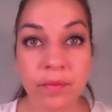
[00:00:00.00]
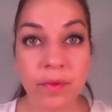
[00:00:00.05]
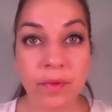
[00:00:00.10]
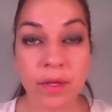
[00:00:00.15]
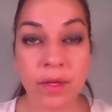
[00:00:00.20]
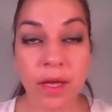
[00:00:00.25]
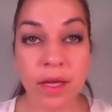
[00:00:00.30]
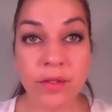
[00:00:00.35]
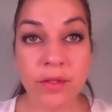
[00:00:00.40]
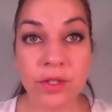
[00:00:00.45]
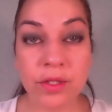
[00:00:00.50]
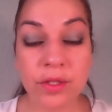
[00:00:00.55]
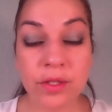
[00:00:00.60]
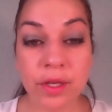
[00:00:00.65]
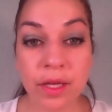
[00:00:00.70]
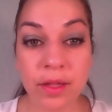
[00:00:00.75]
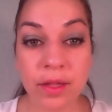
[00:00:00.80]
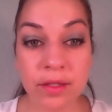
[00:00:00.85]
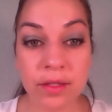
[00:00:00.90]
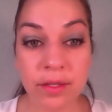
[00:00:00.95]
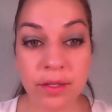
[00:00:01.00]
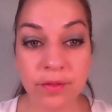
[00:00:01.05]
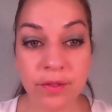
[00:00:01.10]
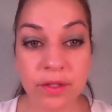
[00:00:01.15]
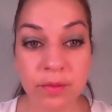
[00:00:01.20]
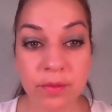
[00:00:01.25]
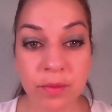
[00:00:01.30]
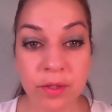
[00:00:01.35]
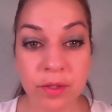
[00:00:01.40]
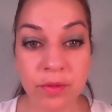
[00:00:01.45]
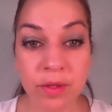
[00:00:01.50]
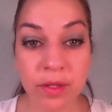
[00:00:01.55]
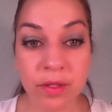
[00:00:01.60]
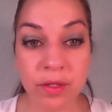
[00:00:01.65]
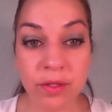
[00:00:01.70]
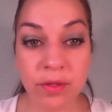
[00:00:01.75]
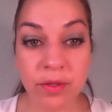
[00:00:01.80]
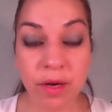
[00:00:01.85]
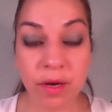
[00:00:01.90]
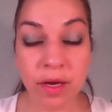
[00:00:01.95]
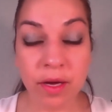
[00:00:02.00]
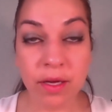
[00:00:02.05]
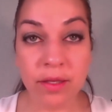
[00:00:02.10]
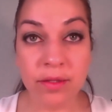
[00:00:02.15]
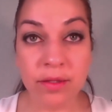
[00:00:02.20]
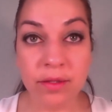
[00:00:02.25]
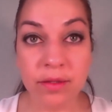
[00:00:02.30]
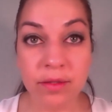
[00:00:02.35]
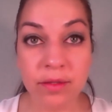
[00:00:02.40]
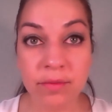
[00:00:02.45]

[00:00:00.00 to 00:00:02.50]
And just look at the difference between the two eyes.